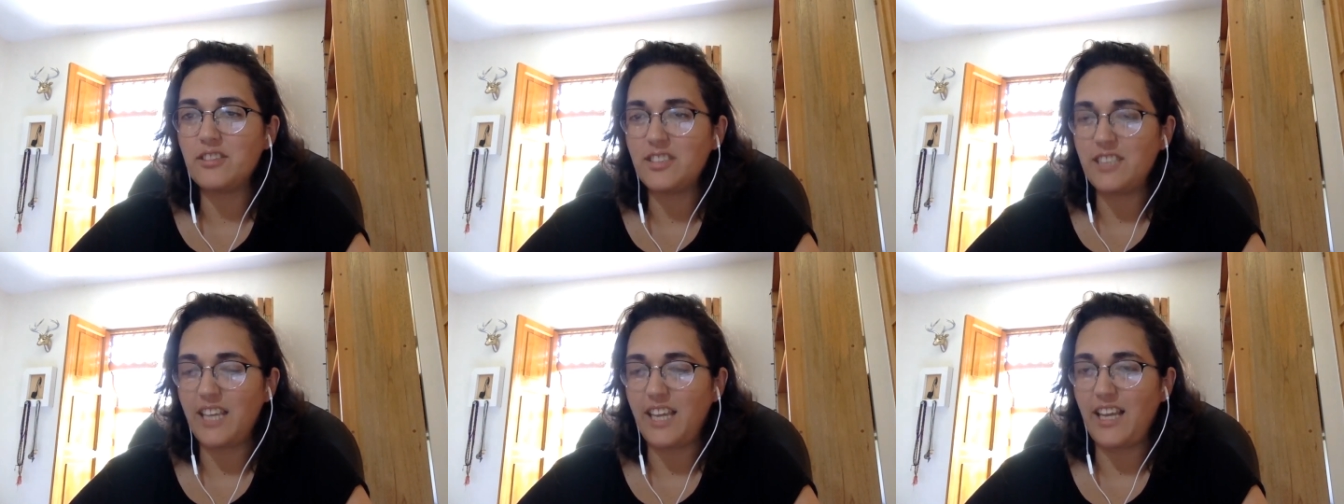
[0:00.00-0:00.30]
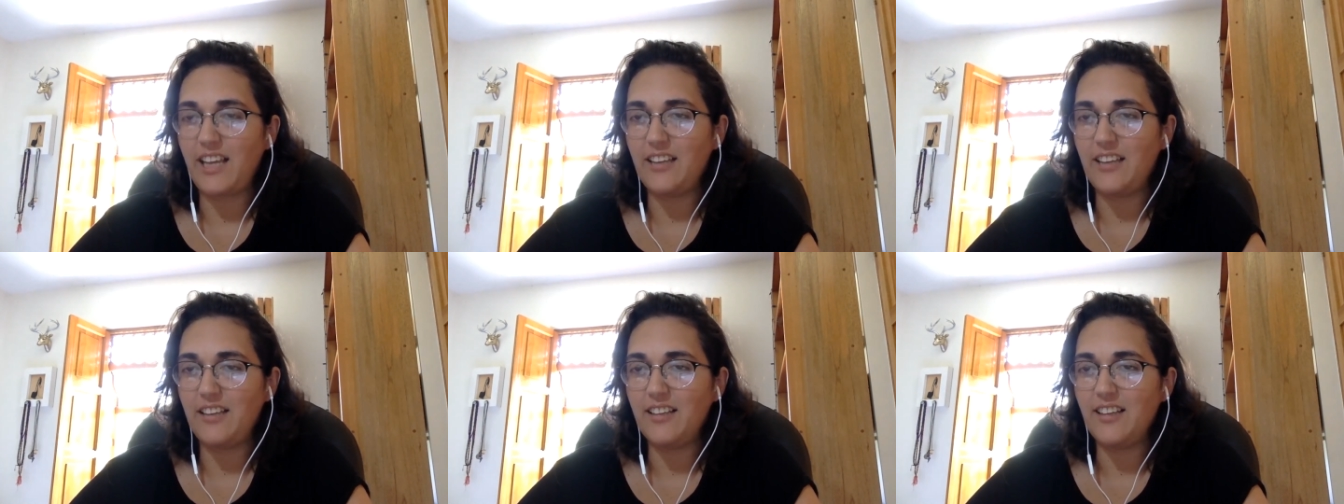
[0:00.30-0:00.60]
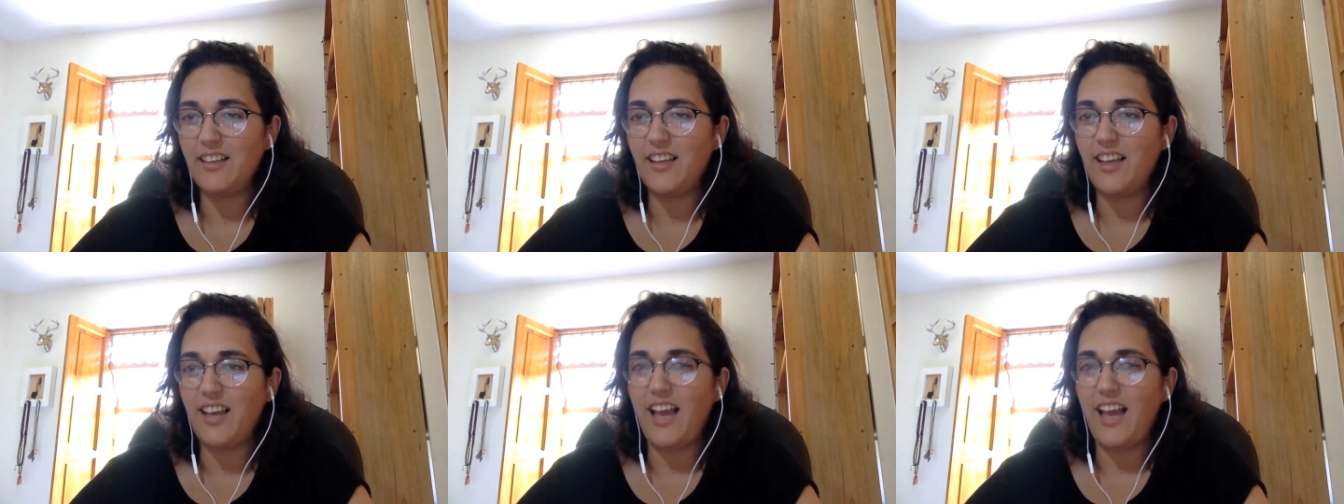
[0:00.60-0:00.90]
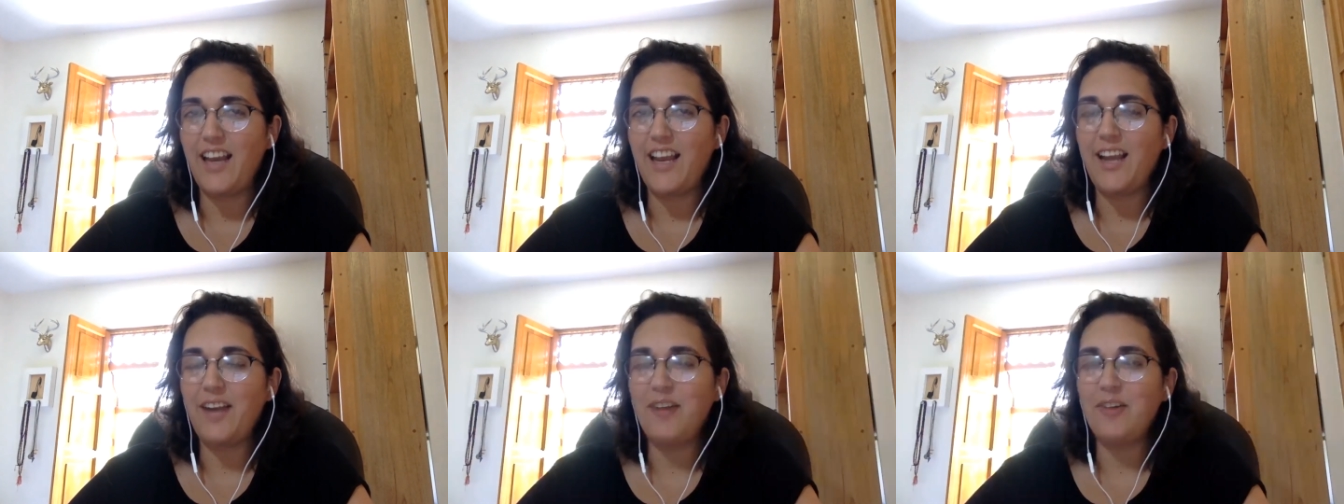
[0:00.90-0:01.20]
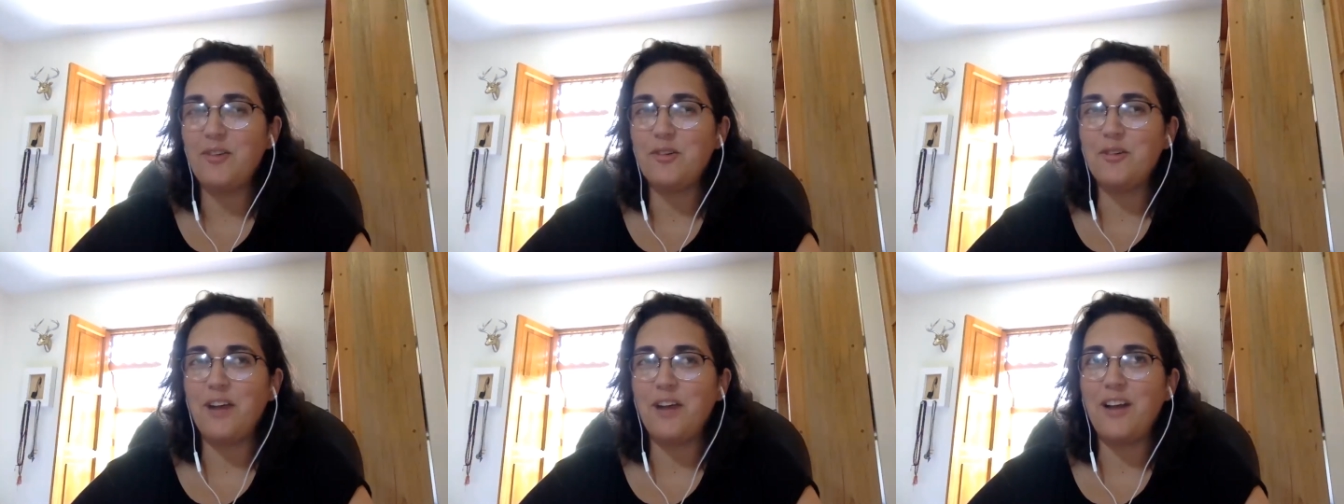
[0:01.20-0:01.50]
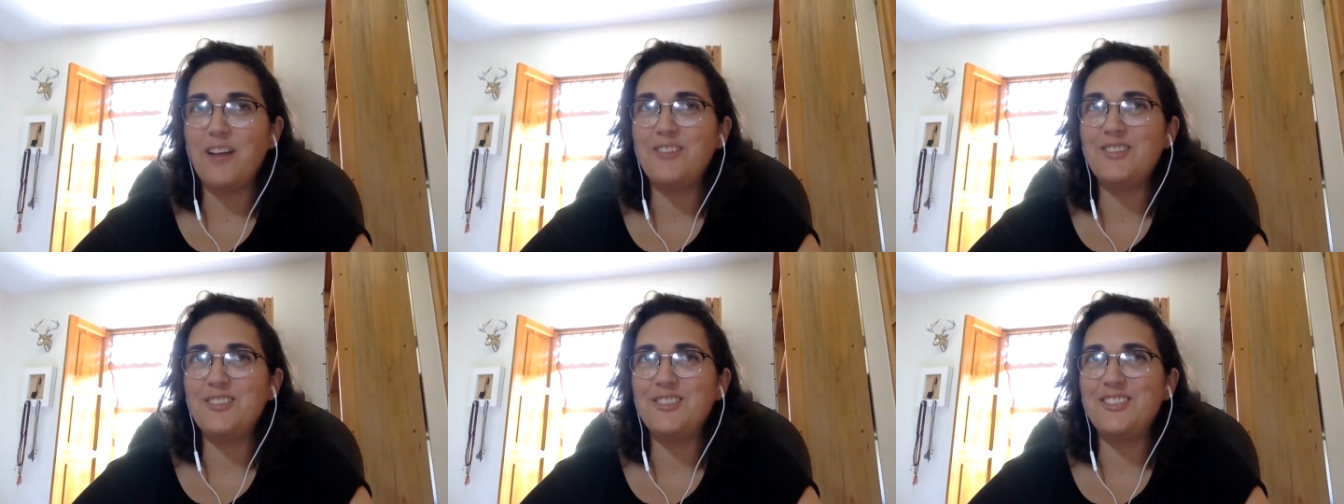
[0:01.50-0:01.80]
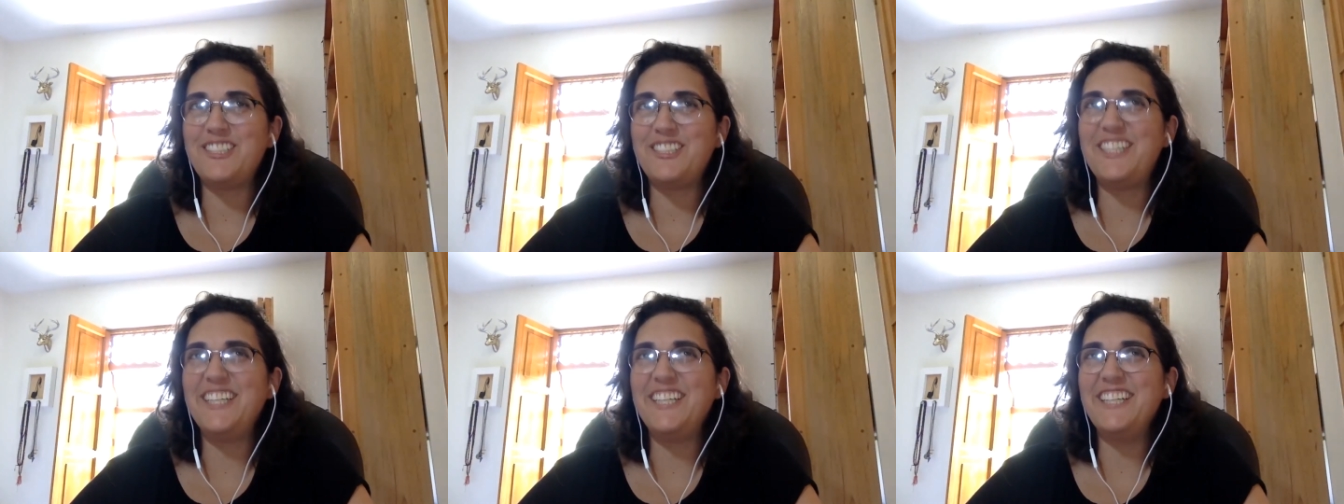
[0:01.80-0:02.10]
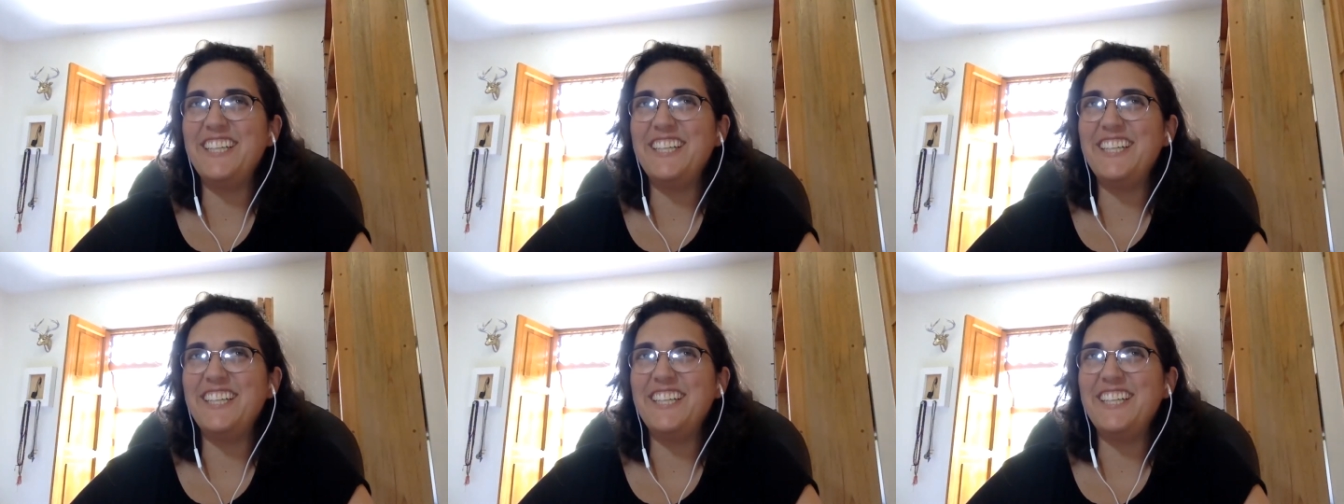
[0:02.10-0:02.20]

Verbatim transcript: seeing. And I don't know, I just